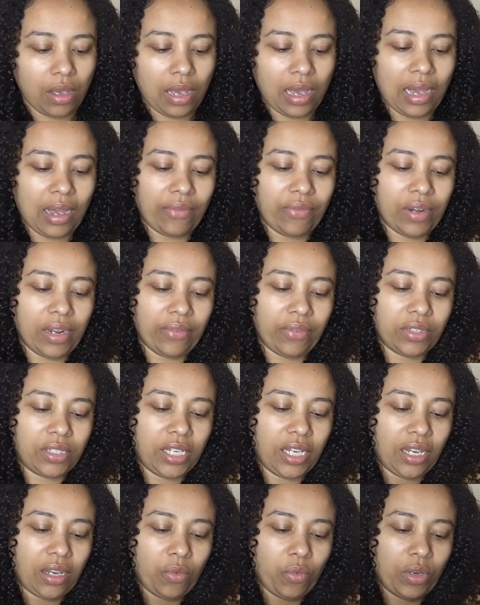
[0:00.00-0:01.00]
I've never
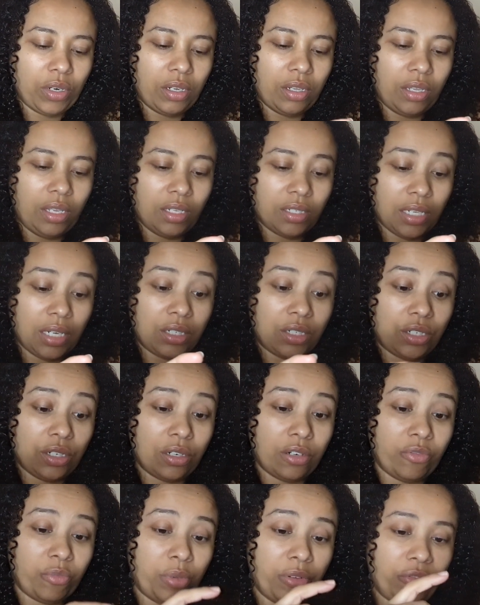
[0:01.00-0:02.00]
taken one of these. I should
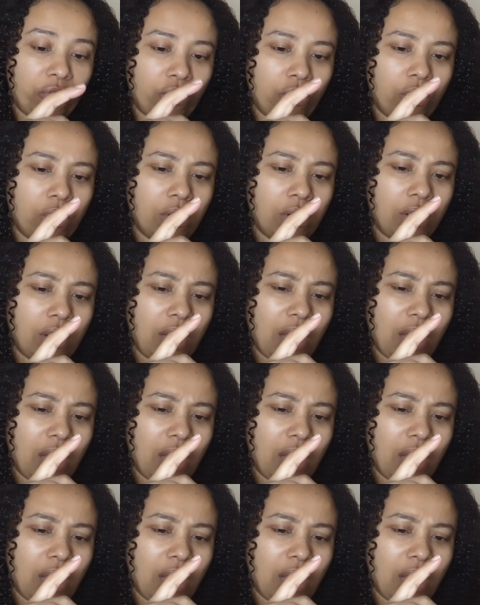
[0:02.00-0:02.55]
have before.